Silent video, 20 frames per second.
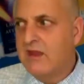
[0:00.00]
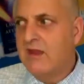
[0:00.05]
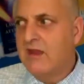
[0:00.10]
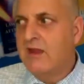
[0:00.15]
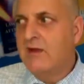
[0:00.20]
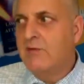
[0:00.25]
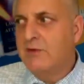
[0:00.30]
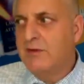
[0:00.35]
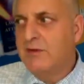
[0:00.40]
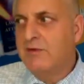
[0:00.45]

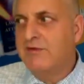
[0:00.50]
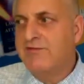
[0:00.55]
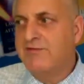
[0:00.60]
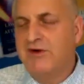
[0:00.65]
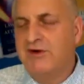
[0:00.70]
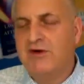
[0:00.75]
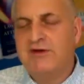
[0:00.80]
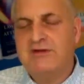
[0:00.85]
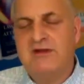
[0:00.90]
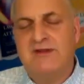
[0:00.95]
we
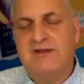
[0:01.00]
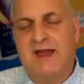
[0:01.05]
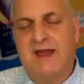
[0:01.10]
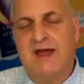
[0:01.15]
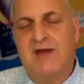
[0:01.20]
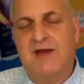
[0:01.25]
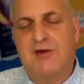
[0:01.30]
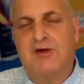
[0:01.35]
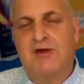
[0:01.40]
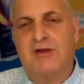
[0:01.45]
refer to that
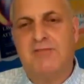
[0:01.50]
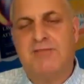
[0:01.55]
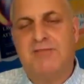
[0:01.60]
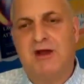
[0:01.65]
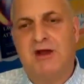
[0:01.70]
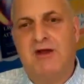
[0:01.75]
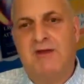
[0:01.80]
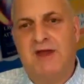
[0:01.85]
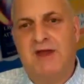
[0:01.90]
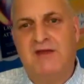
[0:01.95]
or
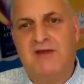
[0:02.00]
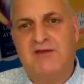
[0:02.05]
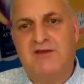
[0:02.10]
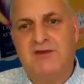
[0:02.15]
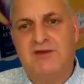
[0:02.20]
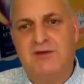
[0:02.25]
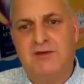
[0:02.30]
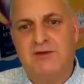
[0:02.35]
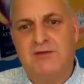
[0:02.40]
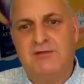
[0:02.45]
compare that
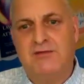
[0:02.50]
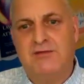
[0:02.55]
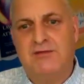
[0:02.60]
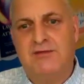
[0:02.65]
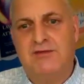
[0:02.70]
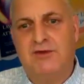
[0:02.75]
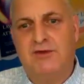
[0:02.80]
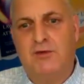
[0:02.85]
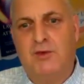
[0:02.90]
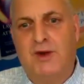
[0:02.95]
to
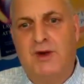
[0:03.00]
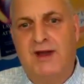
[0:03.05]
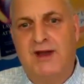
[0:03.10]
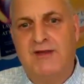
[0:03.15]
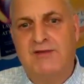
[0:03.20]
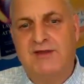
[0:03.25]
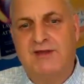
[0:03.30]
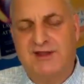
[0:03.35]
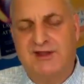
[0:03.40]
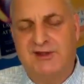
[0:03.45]
the what?
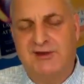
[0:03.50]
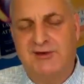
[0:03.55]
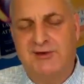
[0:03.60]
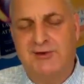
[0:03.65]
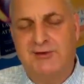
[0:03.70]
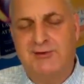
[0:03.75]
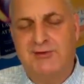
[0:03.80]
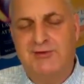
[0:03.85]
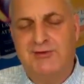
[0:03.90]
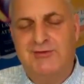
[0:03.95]

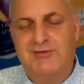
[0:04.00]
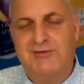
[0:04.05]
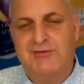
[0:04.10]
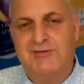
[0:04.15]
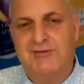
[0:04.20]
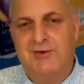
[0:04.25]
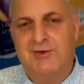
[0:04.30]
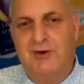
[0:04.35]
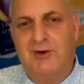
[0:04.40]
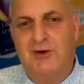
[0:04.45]
Q,
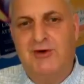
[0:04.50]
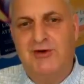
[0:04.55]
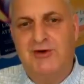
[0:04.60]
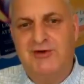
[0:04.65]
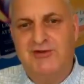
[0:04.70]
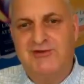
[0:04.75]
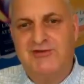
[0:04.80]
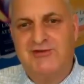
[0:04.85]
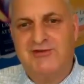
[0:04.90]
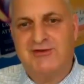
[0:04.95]

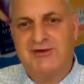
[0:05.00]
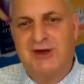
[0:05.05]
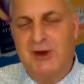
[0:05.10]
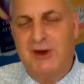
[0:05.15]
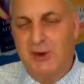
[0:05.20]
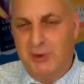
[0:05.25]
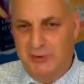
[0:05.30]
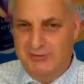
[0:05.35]
orange cone.